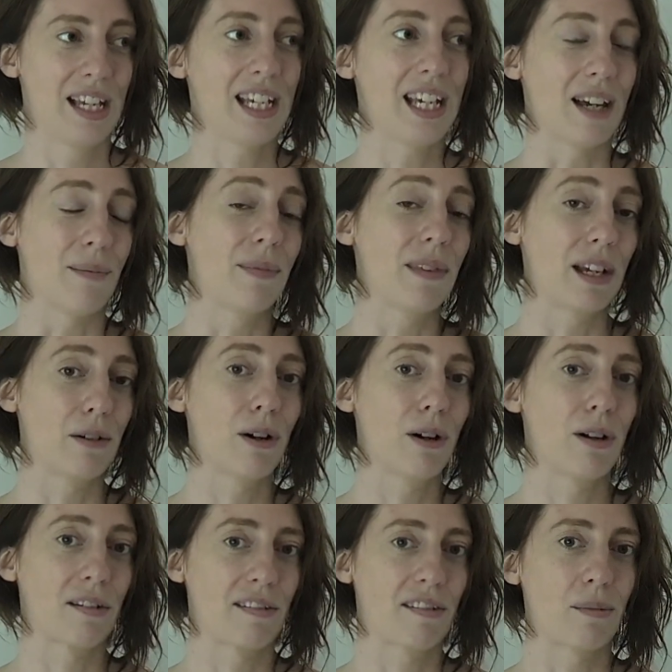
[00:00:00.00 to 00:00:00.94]
yeah, there
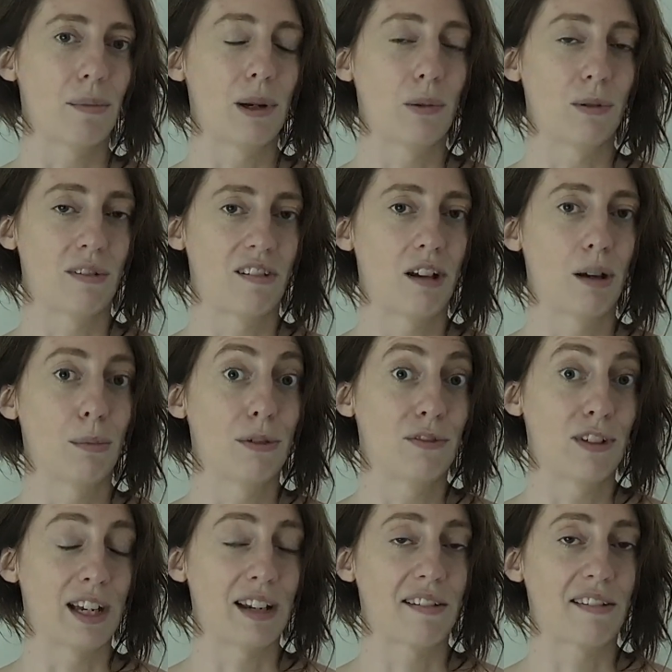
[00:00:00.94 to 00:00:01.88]
are some long-term
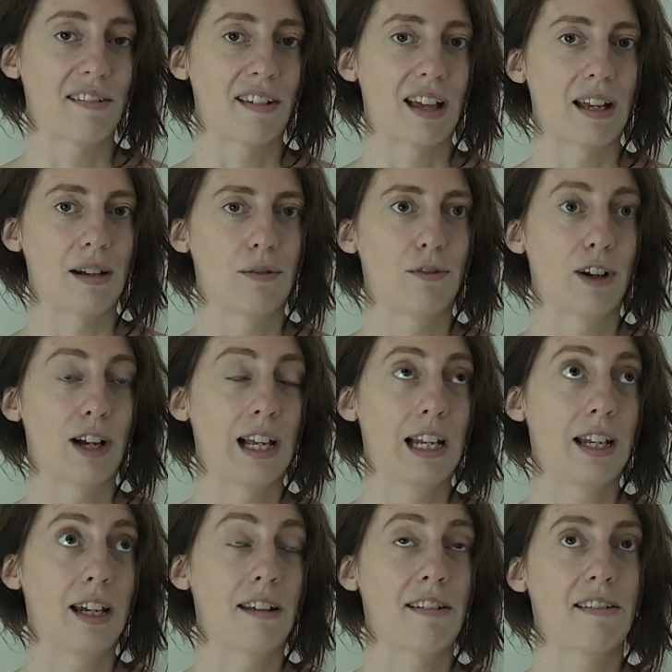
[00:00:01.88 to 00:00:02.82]
effects. And
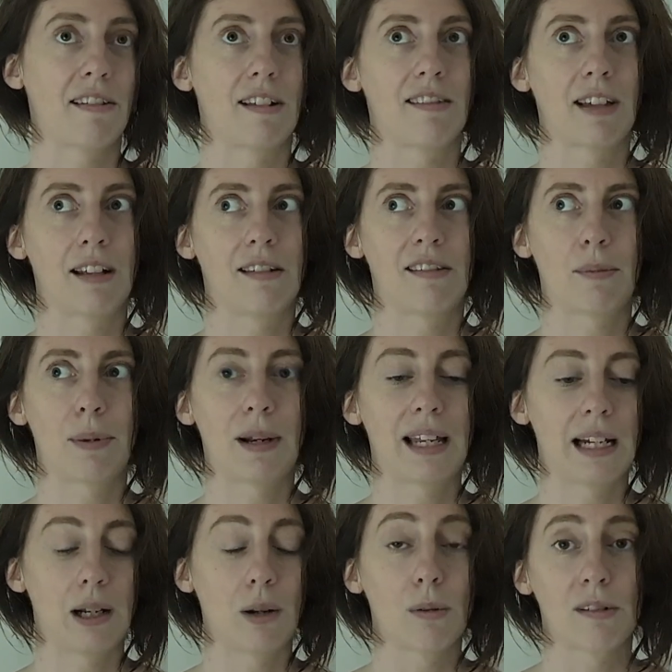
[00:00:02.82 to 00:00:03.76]
violinists that tend to
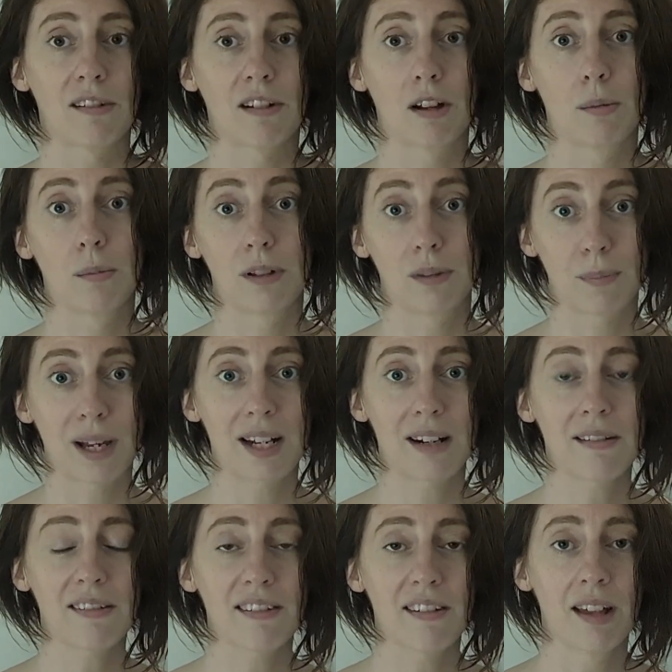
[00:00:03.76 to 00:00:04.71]
play long-term with
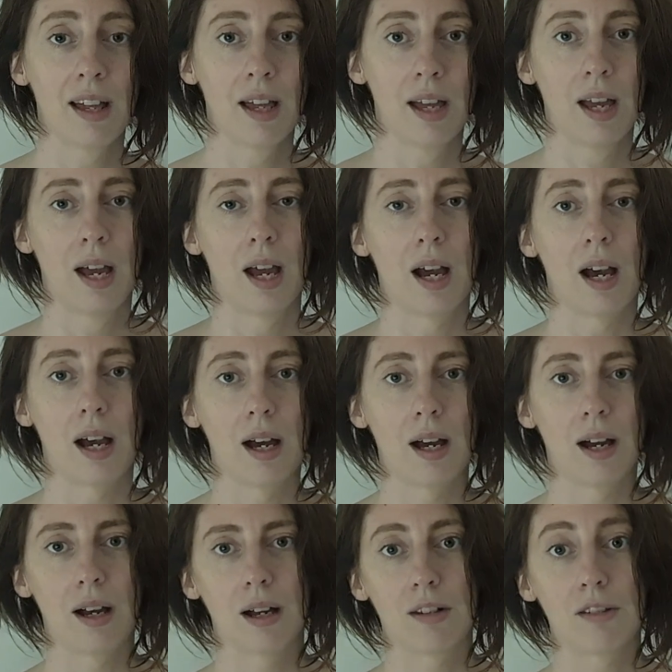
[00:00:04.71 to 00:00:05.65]
bands
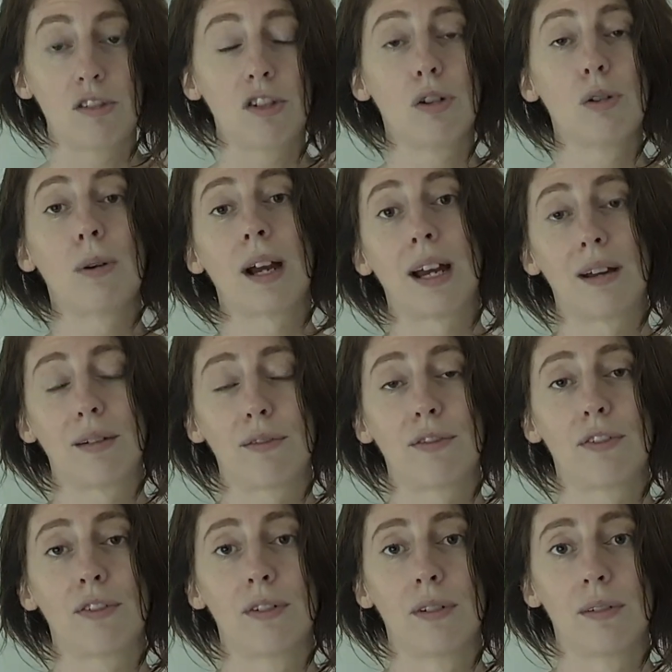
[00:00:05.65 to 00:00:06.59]
do
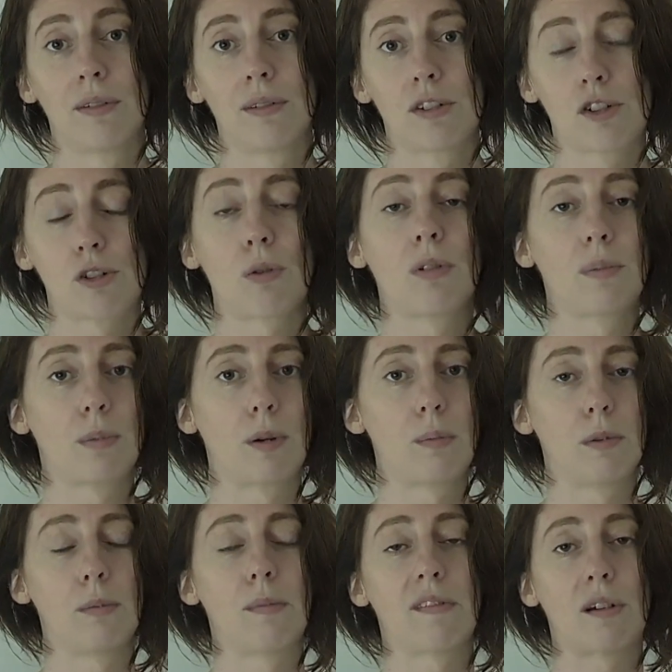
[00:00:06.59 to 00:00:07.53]
have shoulder
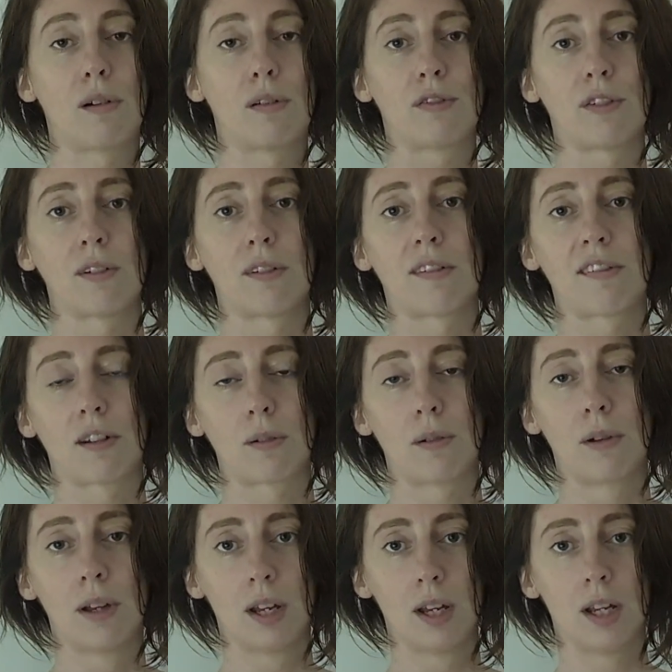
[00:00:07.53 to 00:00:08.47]
problems often.
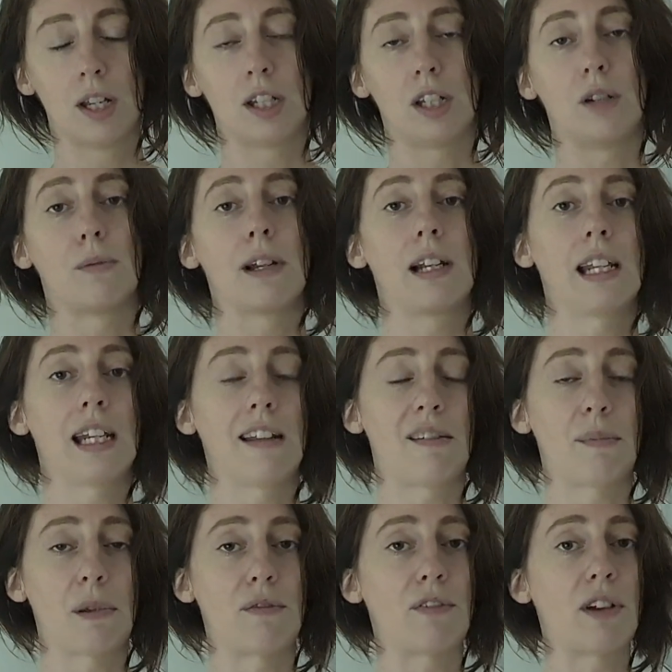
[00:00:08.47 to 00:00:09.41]
So you really need
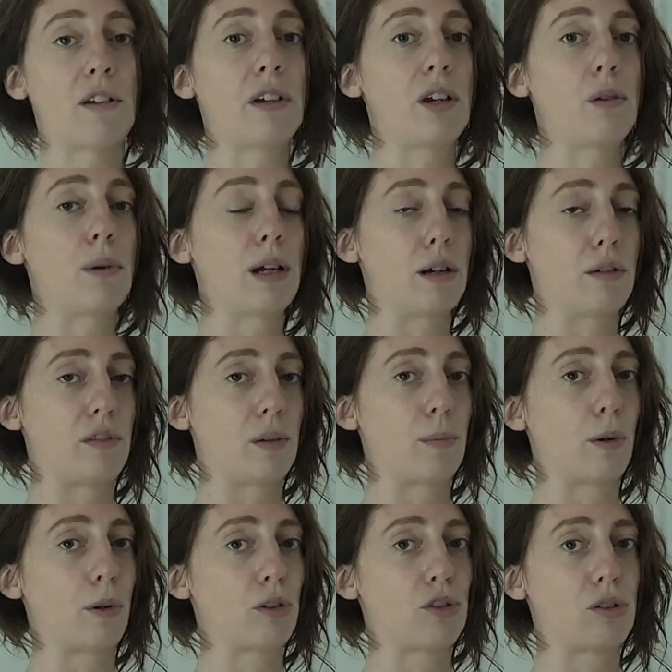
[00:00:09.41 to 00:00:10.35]
to be very aware of your
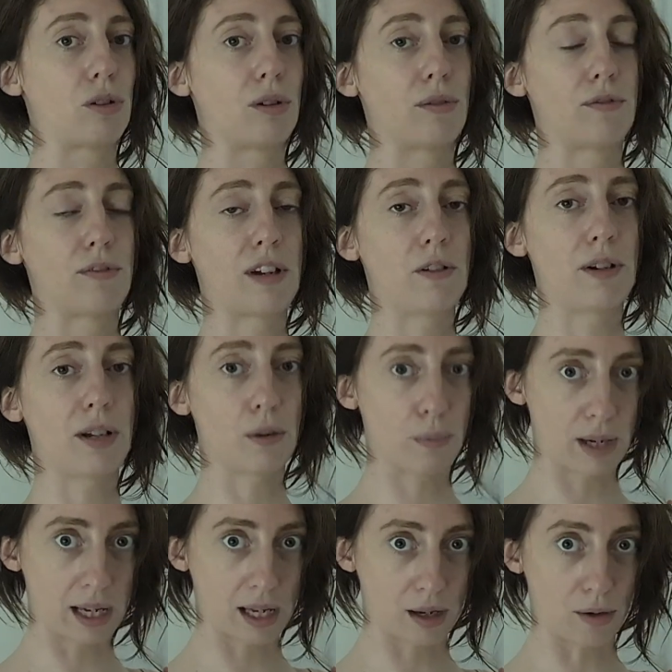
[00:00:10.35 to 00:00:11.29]
posture, very
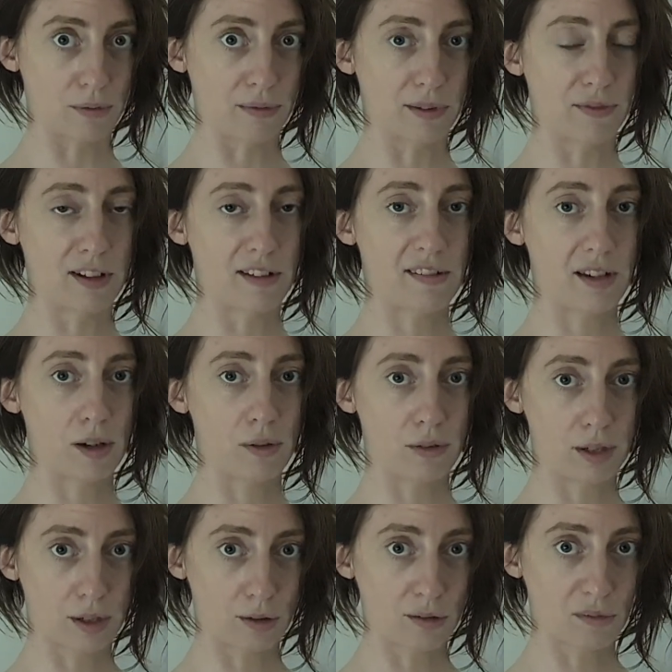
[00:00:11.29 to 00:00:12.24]
aware of the physio
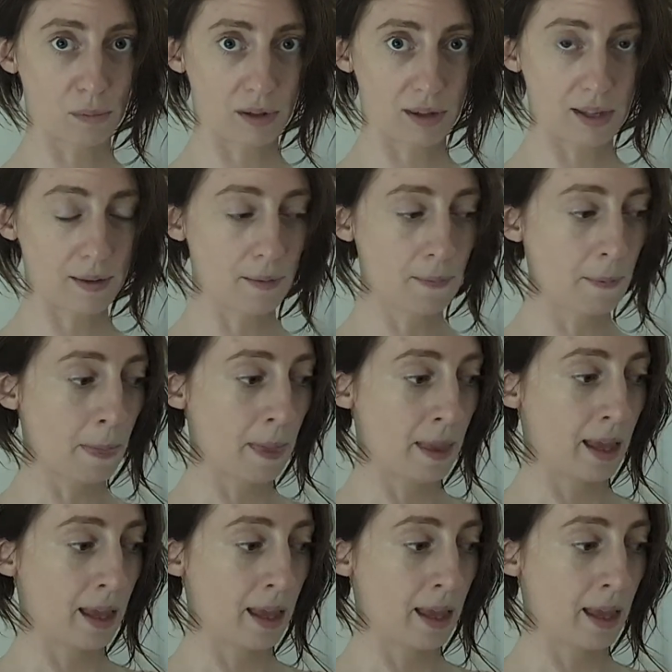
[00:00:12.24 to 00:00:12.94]
that goes with it,